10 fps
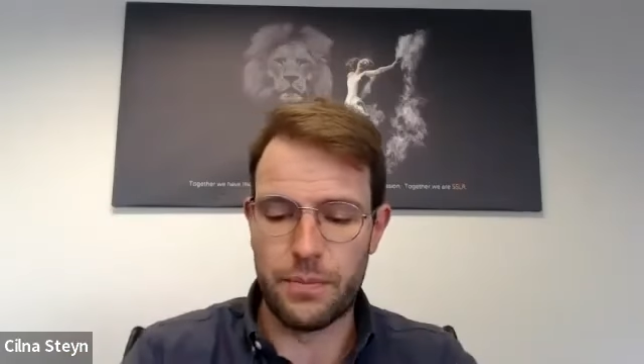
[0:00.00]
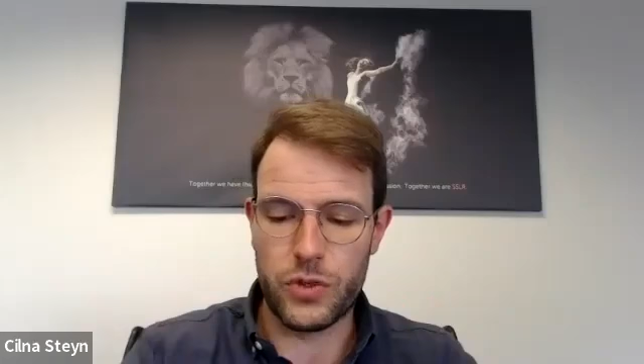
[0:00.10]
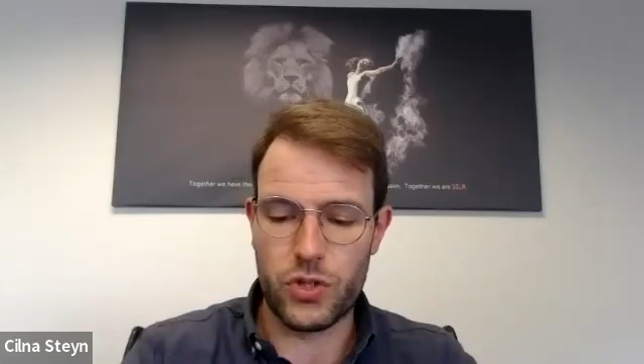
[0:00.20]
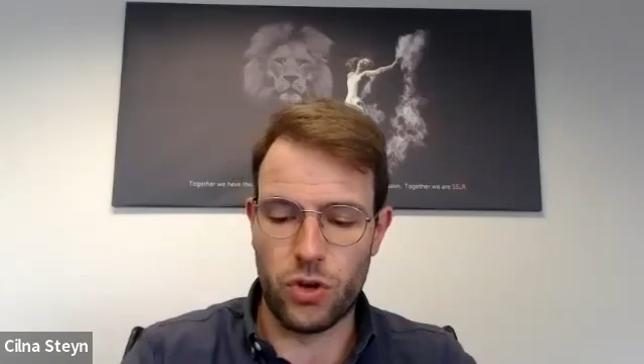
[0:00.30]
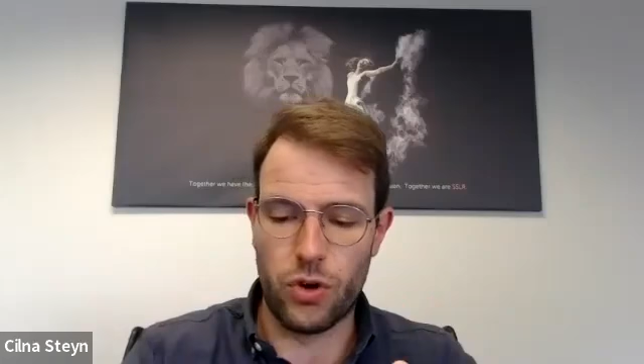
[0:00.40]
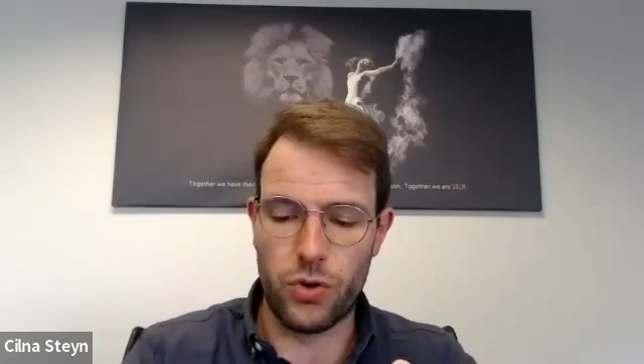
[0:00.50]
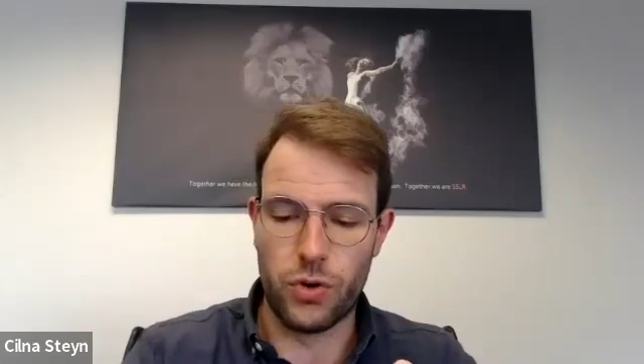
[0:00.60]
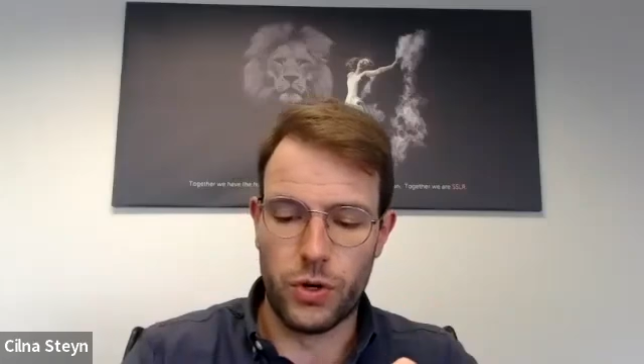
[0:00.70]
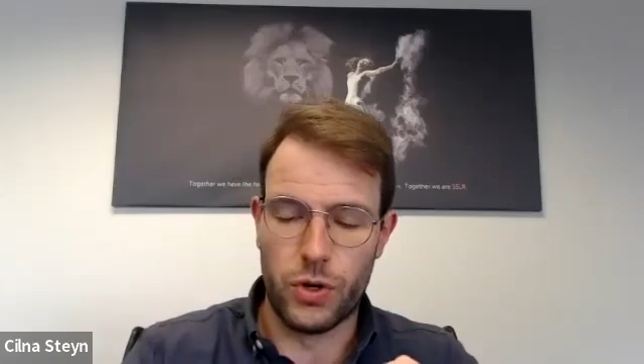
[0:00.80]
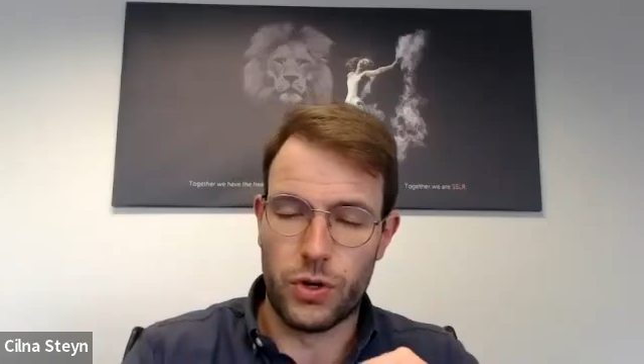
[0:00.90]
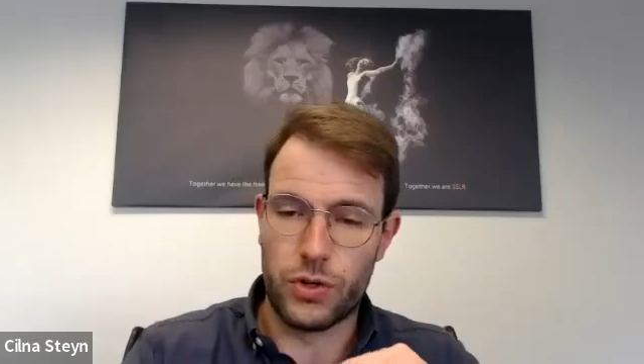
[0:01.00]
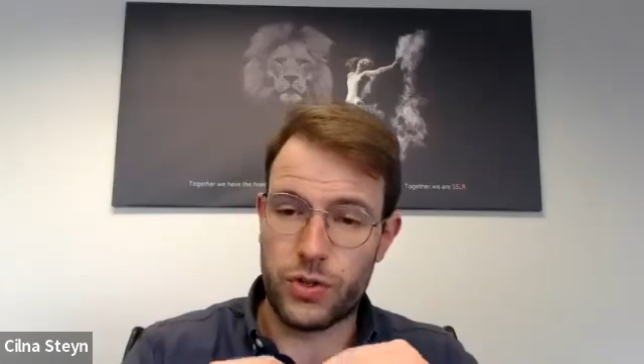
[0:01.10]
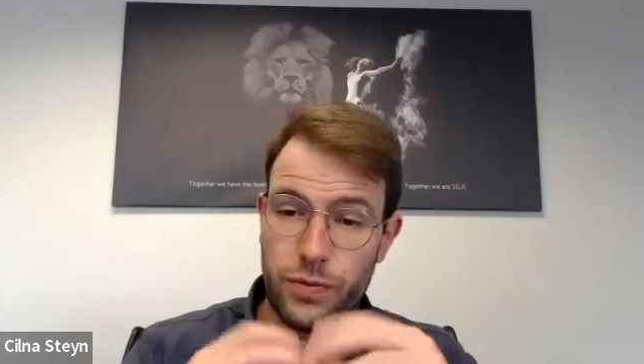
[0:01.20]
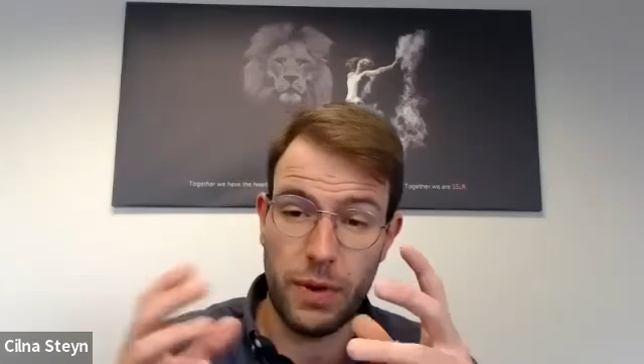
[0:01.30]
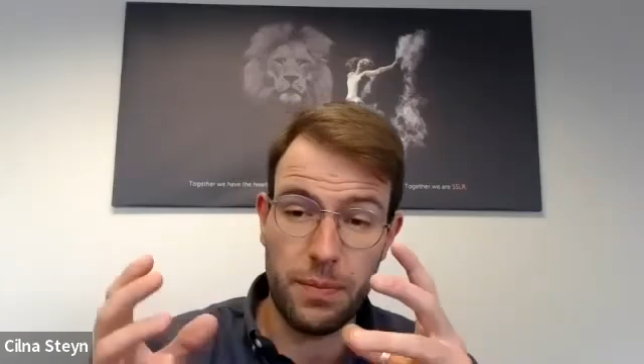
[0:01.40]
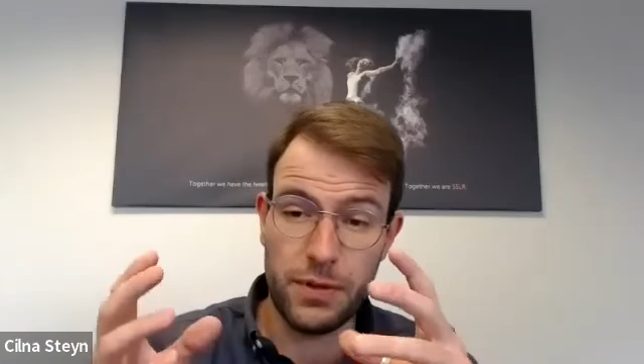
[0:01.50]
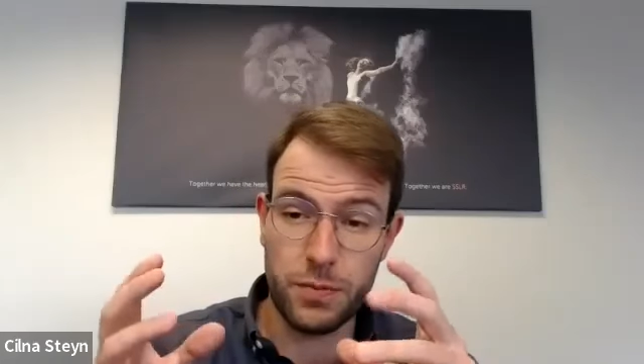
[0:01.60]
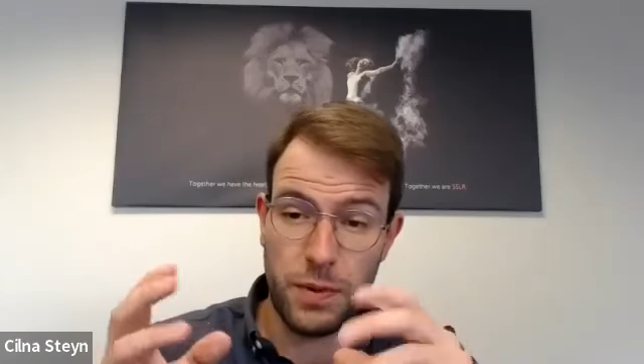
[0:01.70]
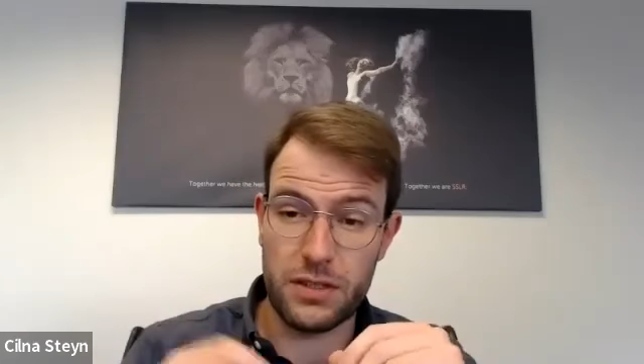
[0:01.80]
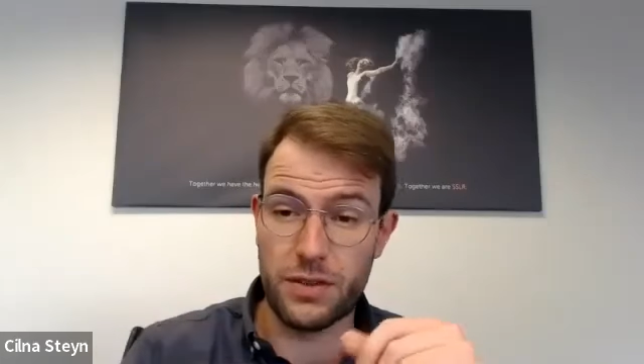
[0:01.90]
So from my
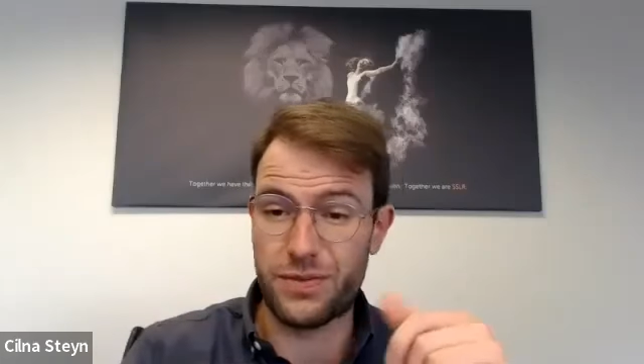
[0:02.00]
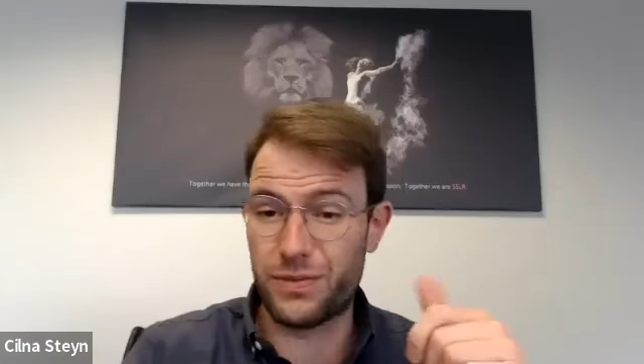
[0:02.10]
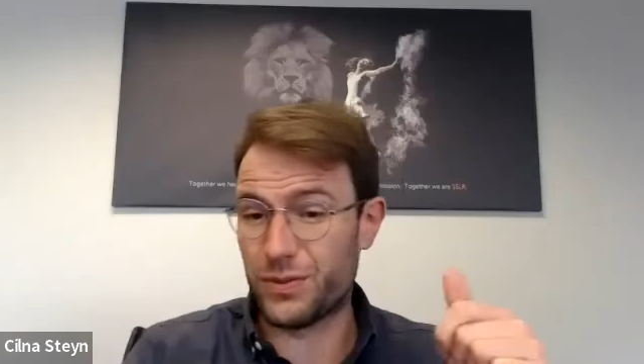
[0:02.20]
perspective,